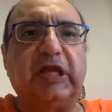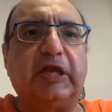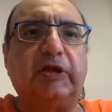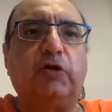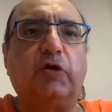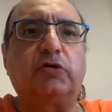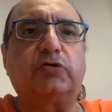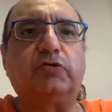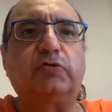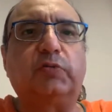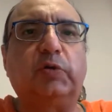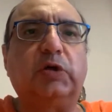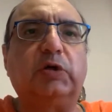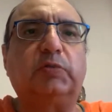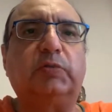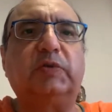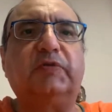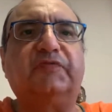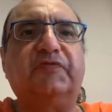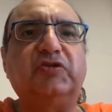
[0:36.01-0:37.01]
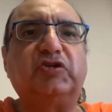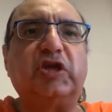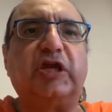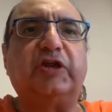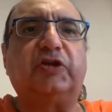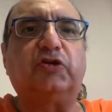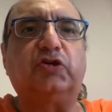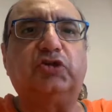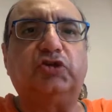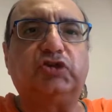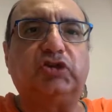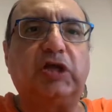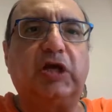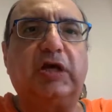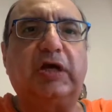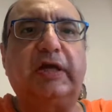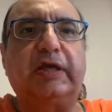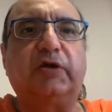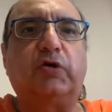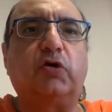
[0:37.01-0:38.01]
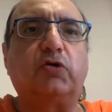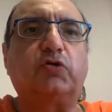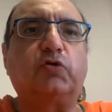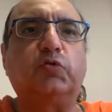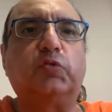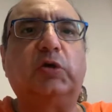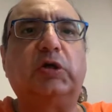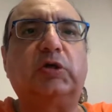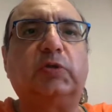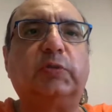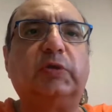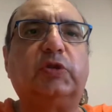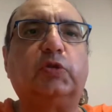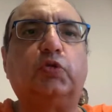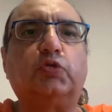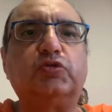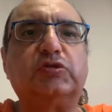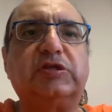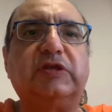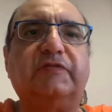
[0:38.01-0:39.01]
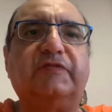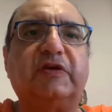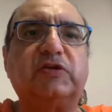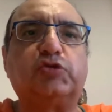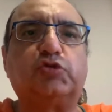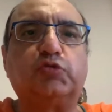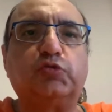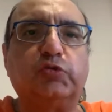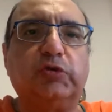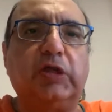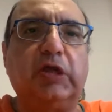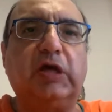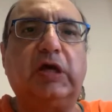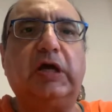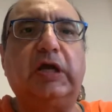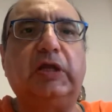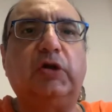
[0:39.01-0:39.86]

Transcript: I got to work with Vijay Krishna. I got to work with Hosi Vasunia.